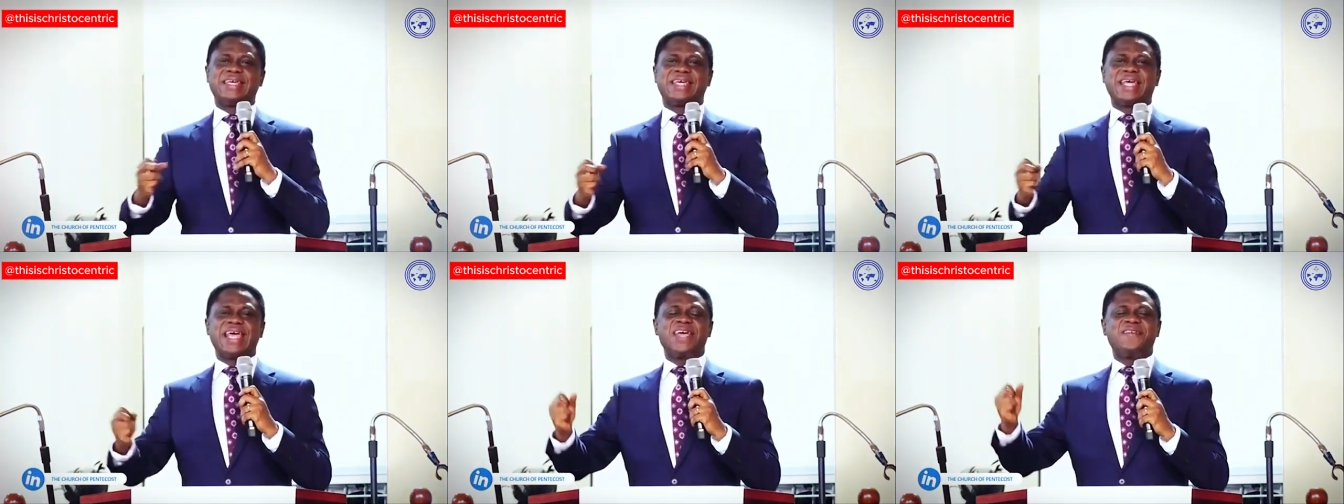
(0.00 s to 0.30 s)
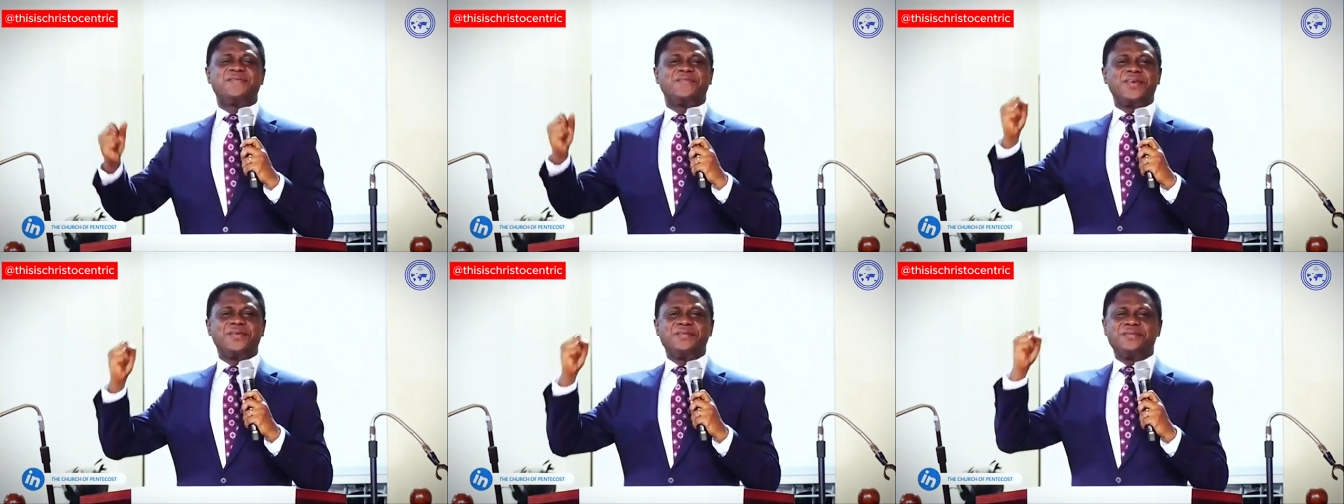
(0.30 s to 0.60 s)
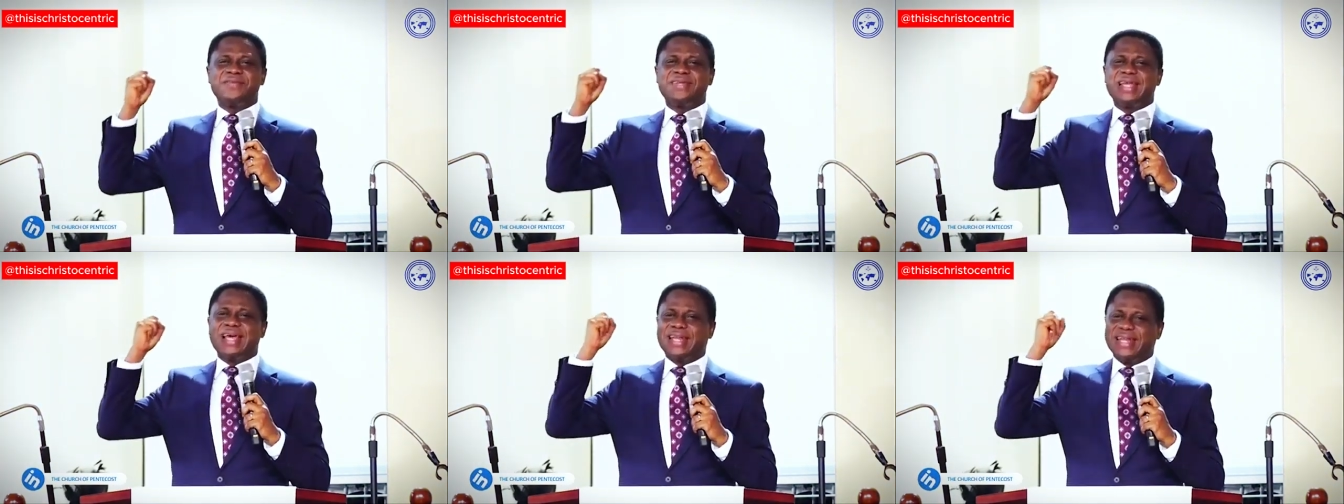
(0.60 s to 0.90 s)
gave
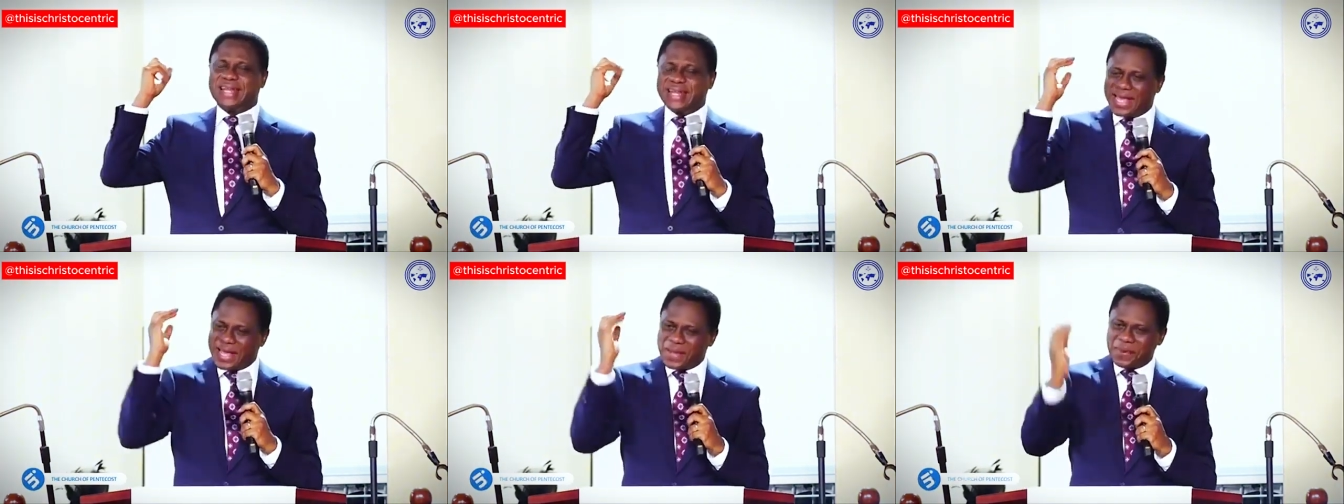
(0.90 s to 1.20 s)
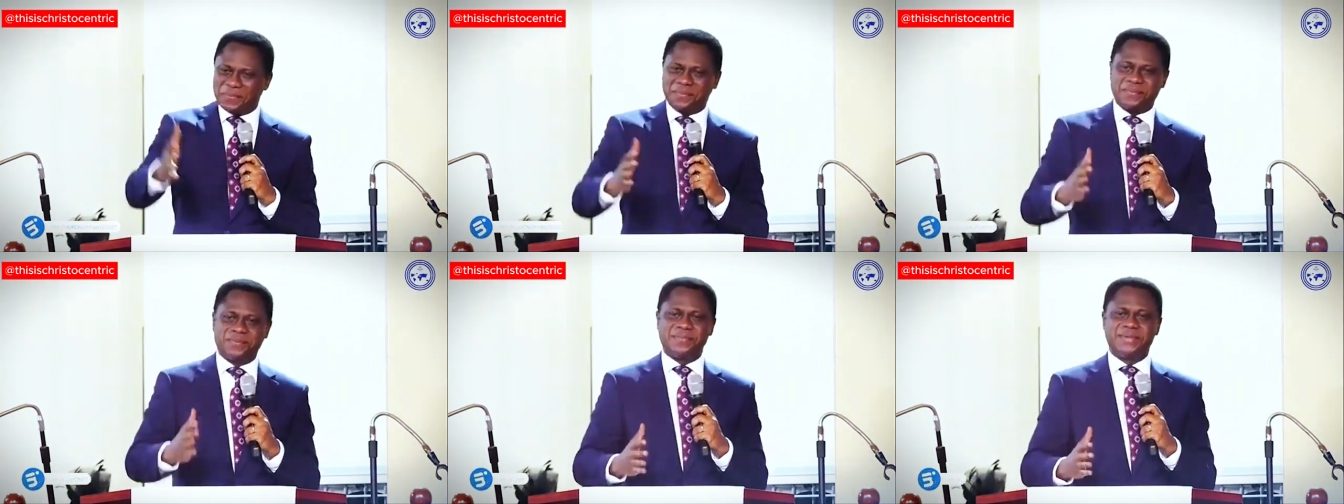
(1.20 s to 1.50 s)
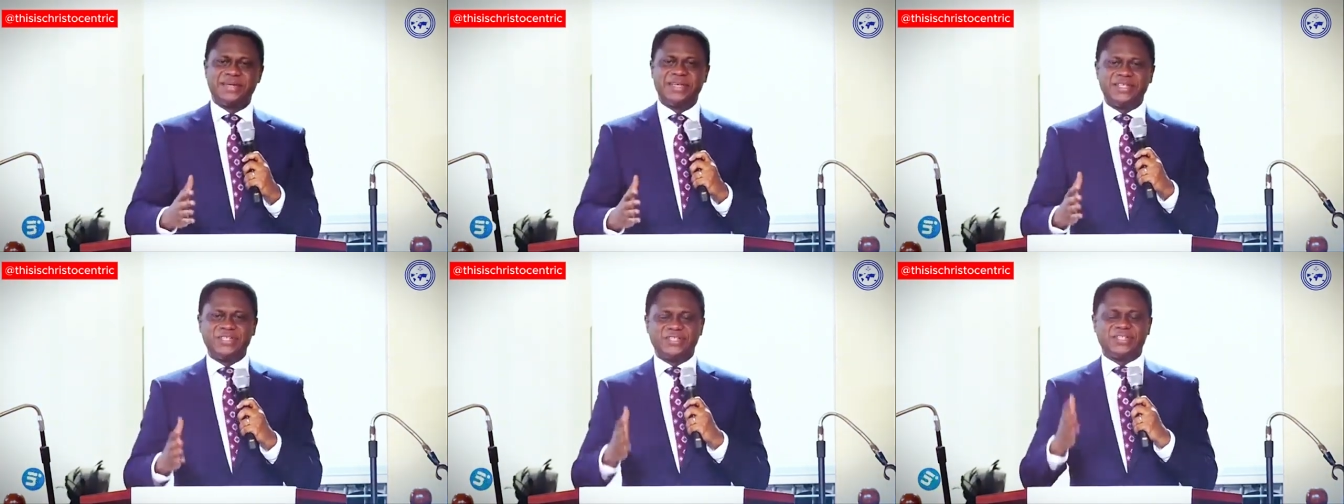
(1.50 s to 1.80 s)
him the name
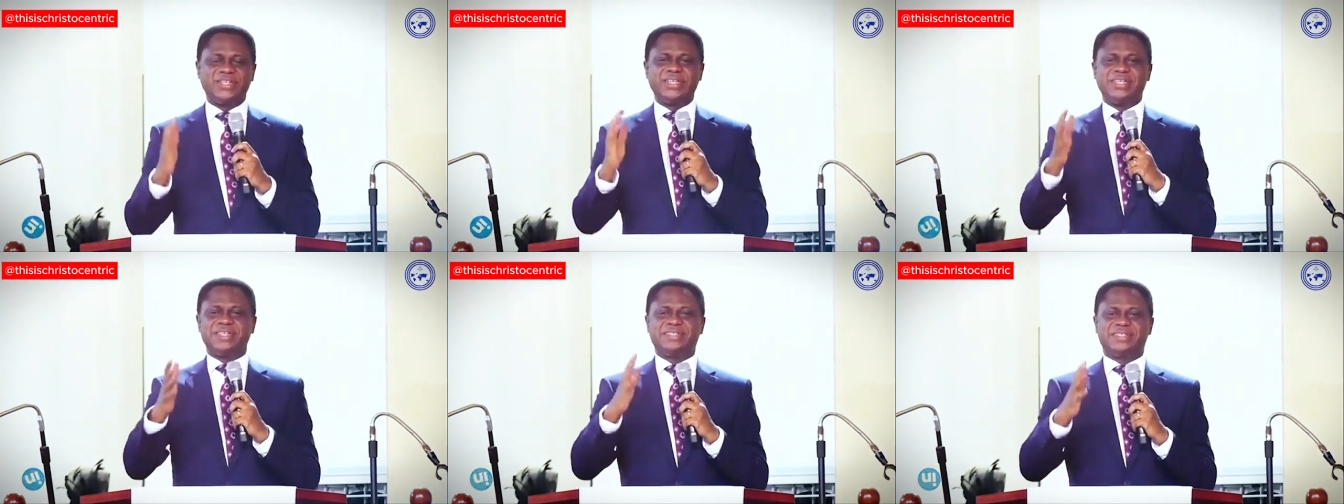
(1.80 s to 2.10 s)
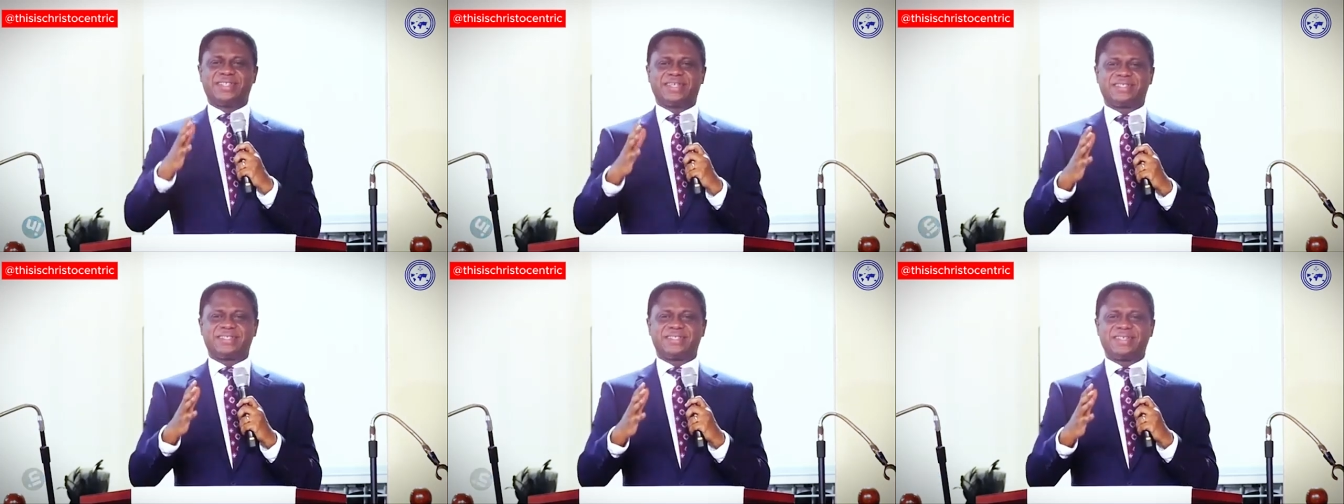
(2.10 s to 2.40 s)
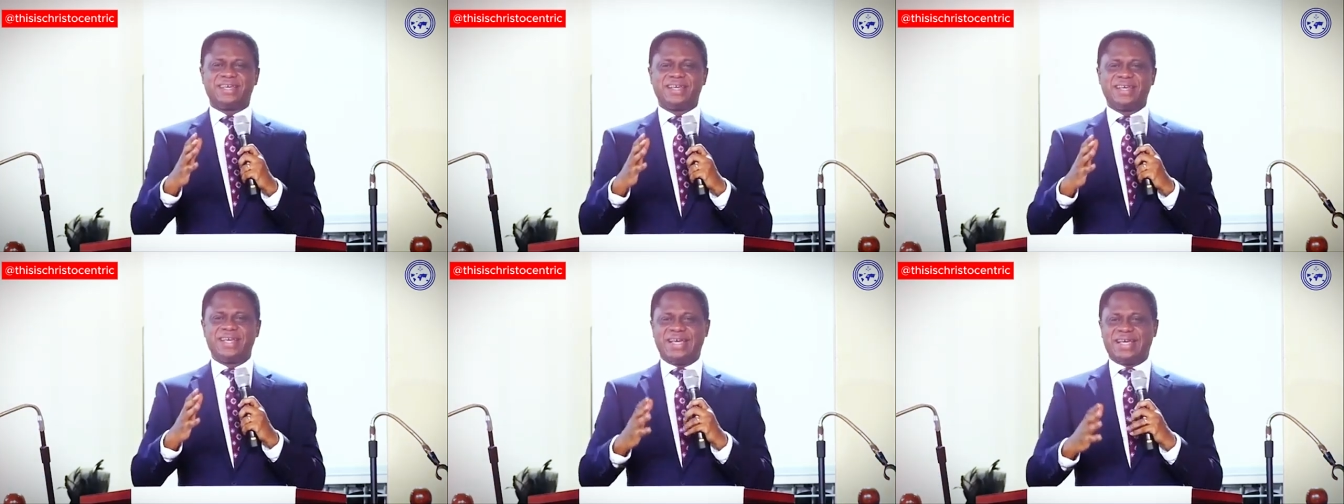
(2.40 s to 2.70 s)

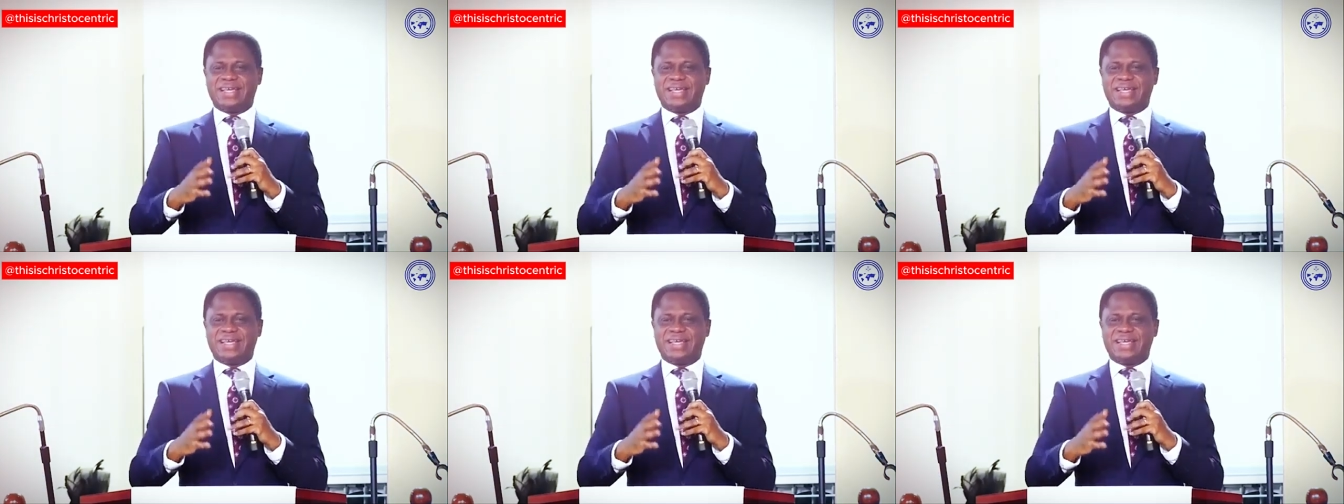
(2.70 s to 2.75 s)
Jesus,